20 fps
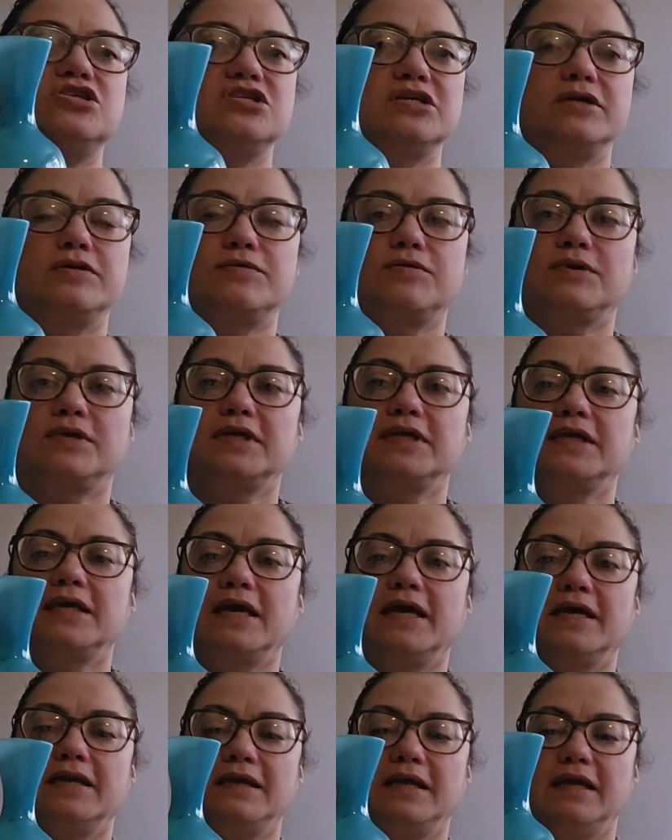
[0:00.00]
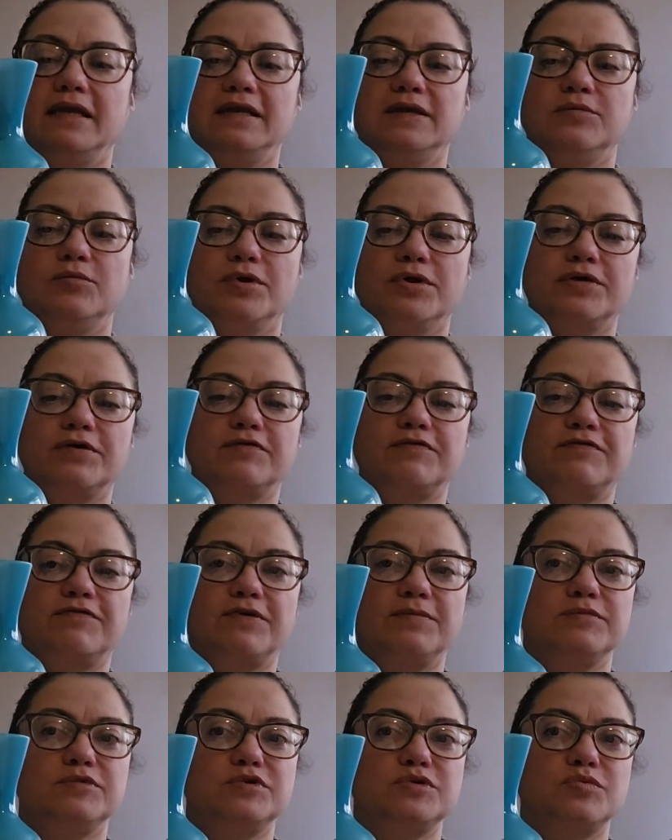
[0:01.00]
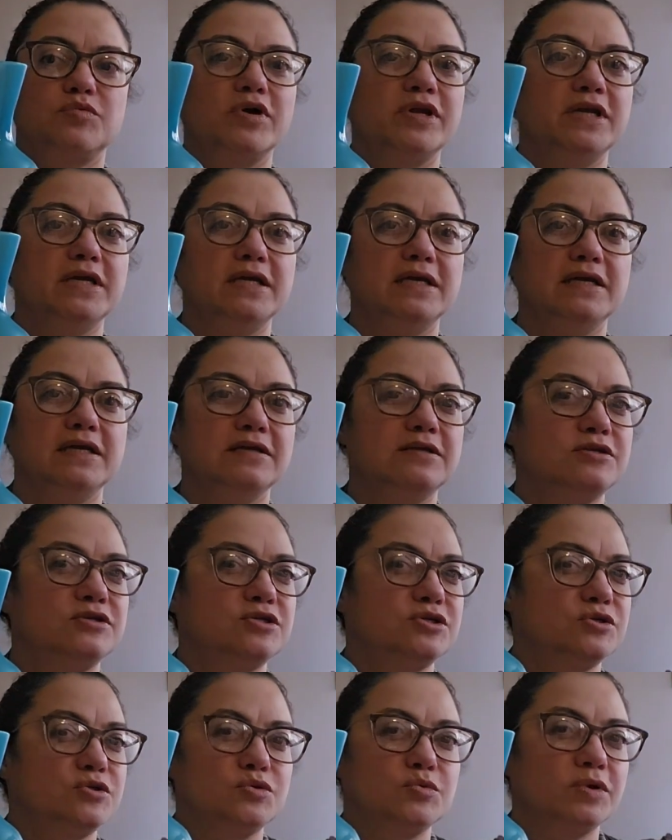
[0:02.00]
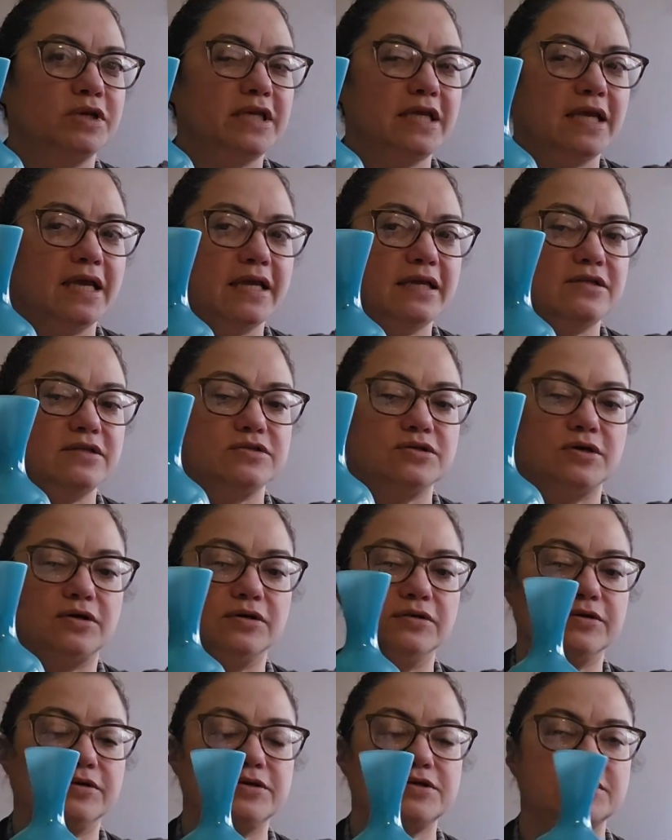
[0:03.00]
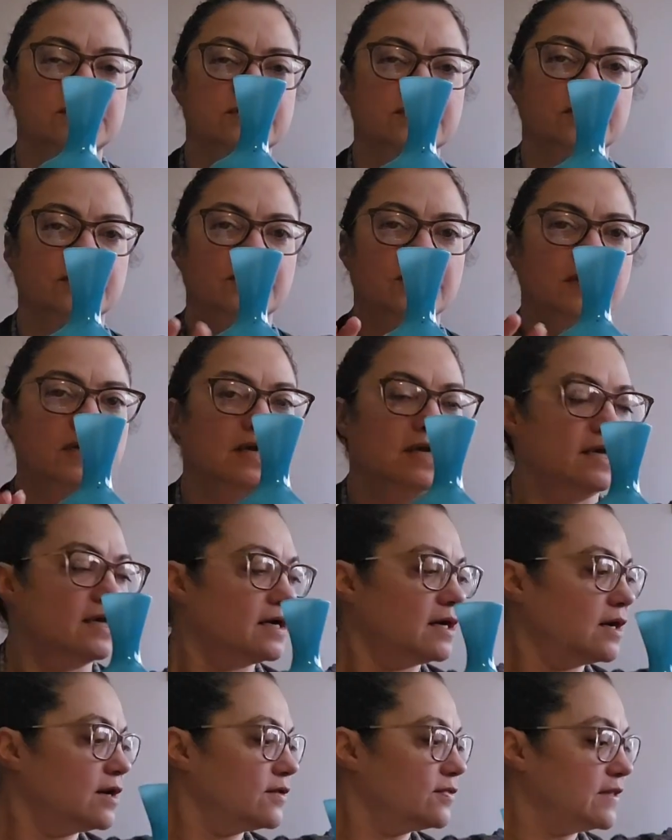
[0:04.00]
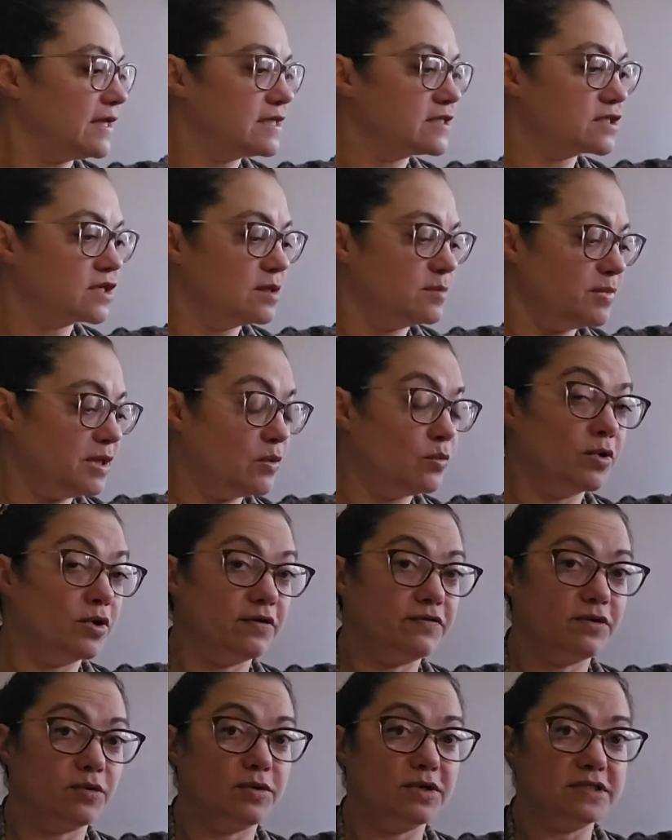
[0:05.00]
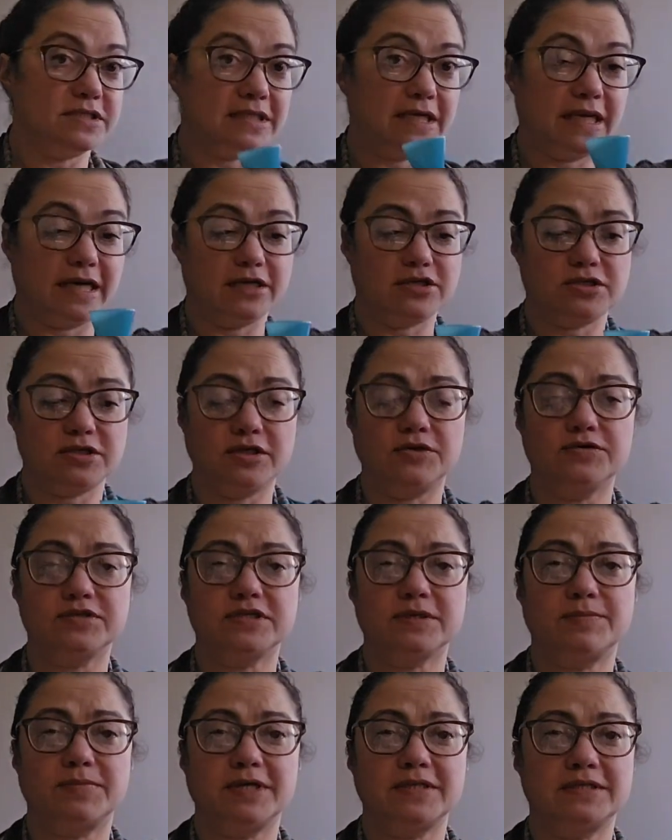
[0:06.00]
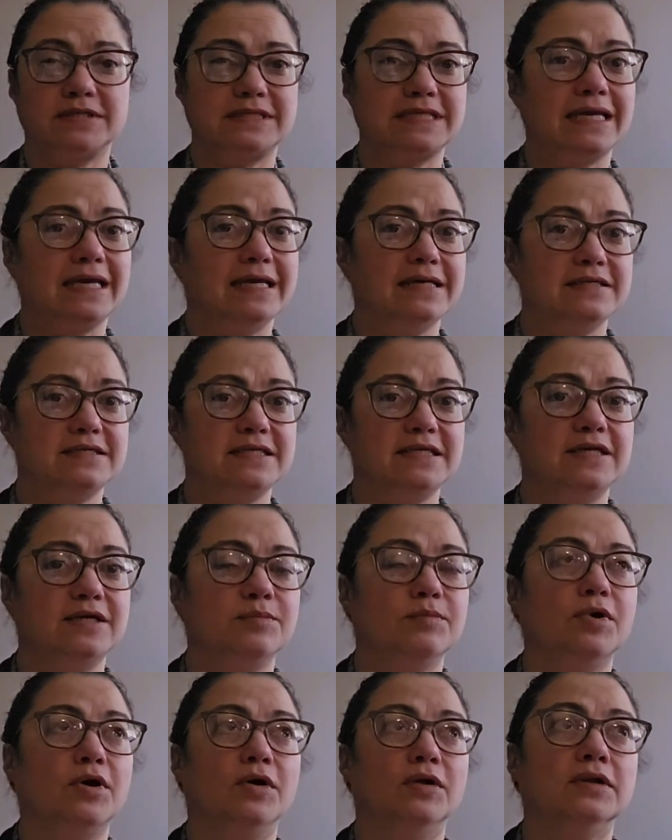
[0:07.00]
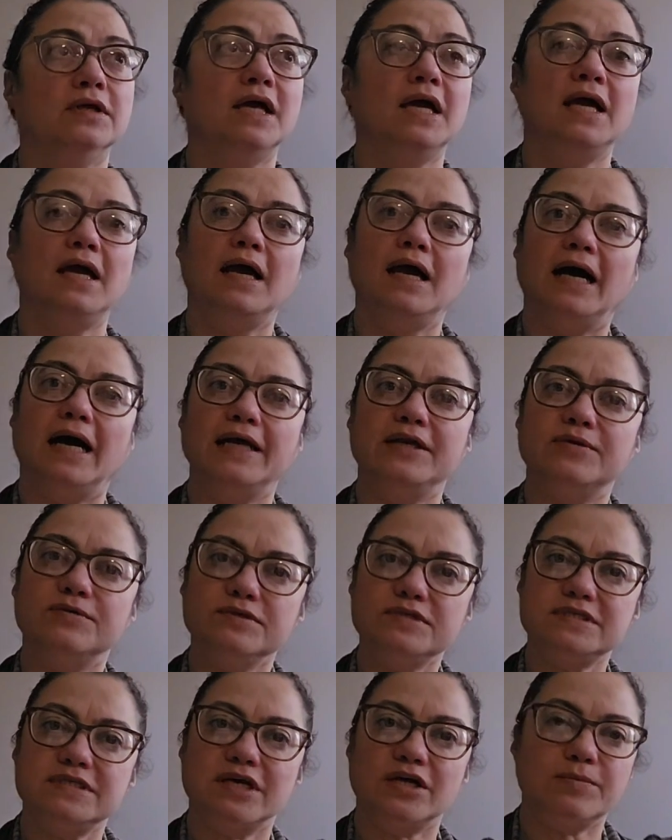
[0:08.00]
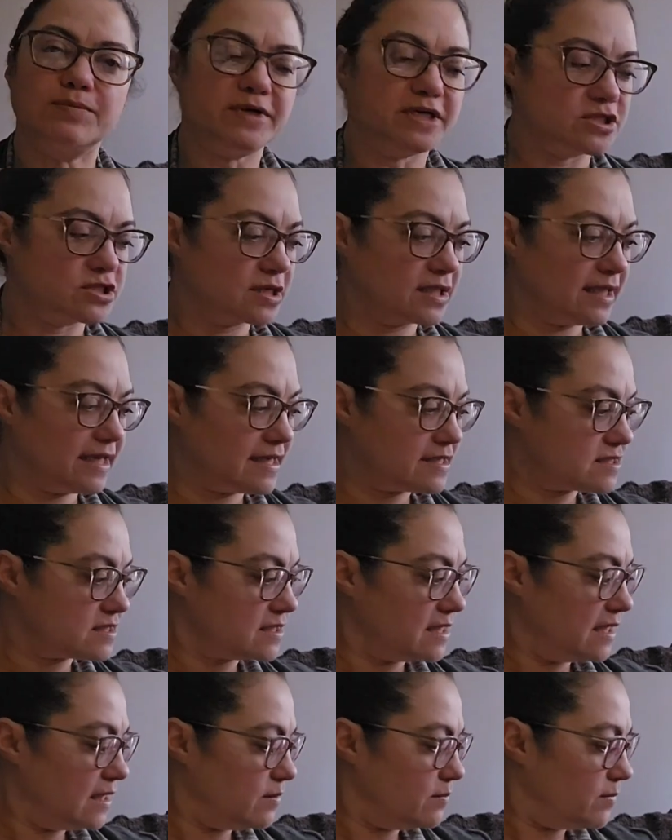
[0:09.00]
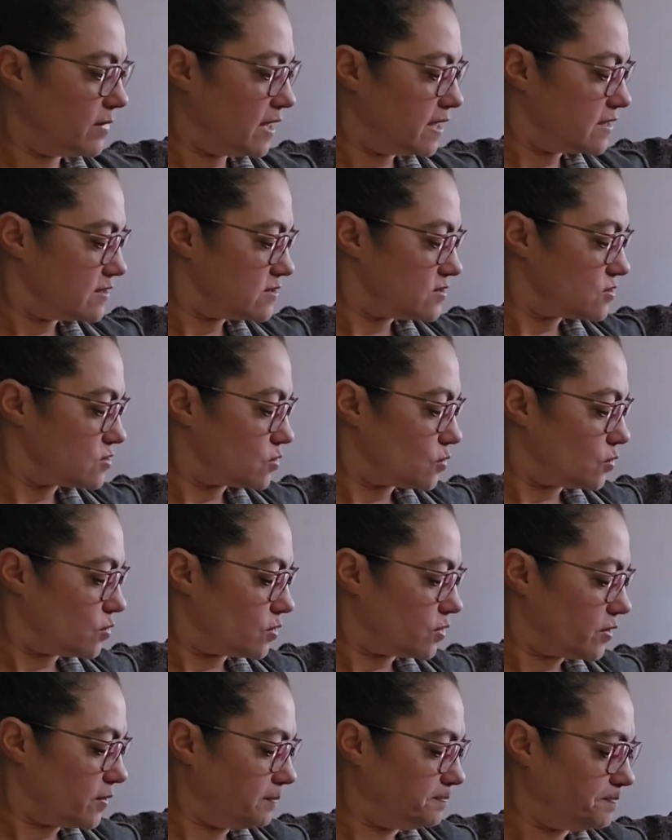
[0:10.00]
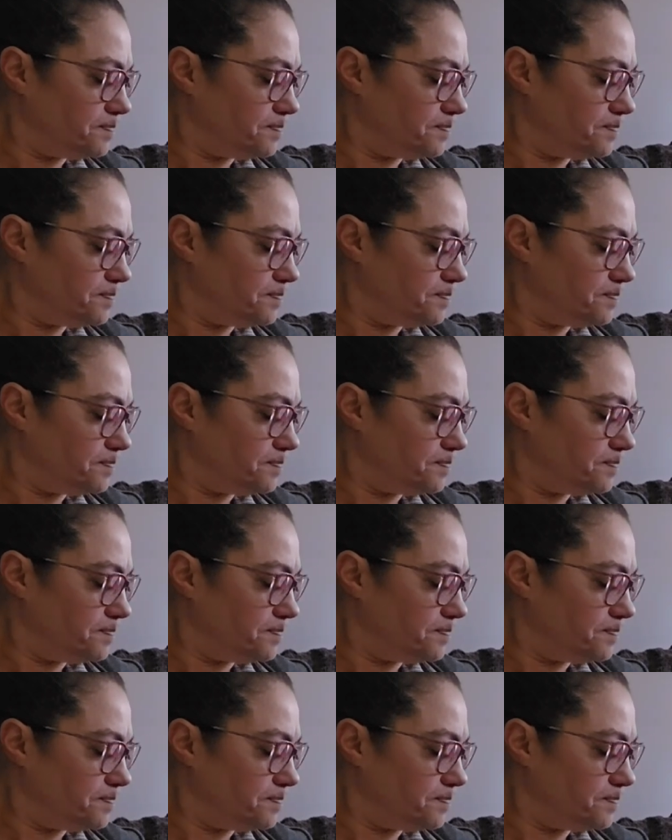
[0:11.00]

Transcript: generally get anywhere from $20 to $28. So that's going to be one of the ones that actually goes up at the antique mall. I don't sell much glass in my store.